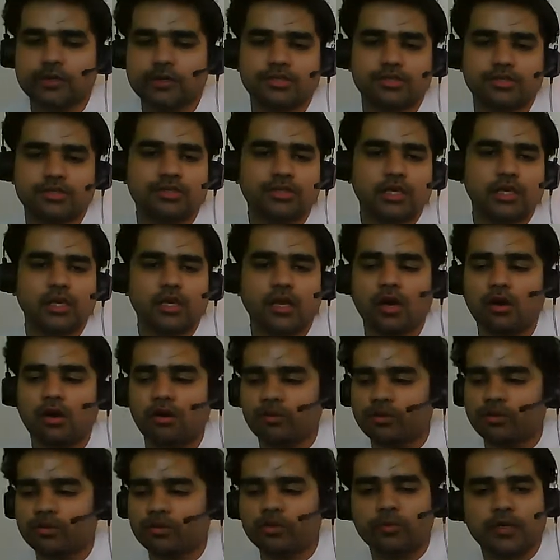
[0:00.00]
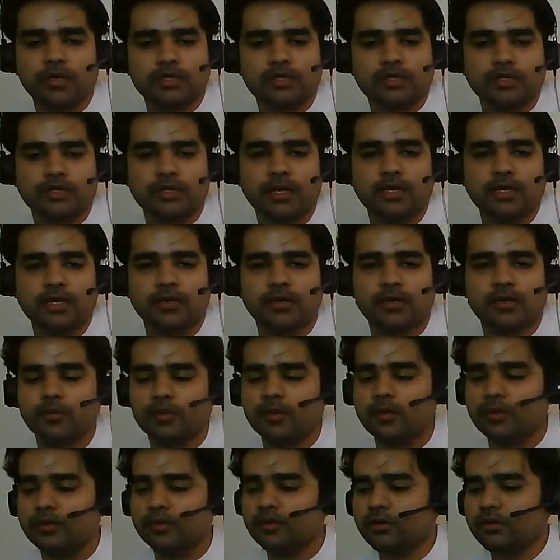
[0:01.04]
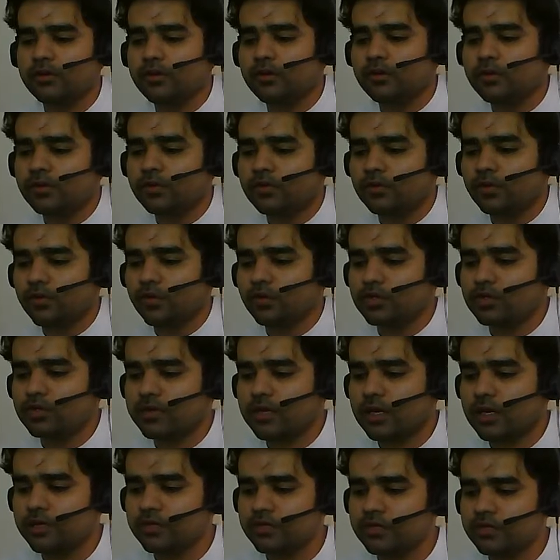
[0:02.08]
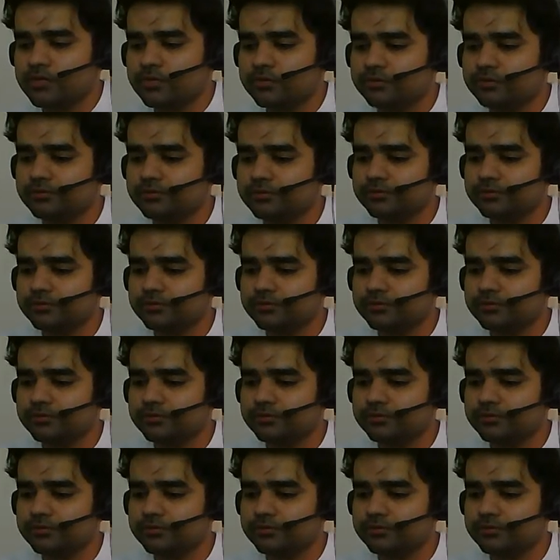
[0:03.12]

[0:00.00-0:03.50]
see how qbasic can determine those values.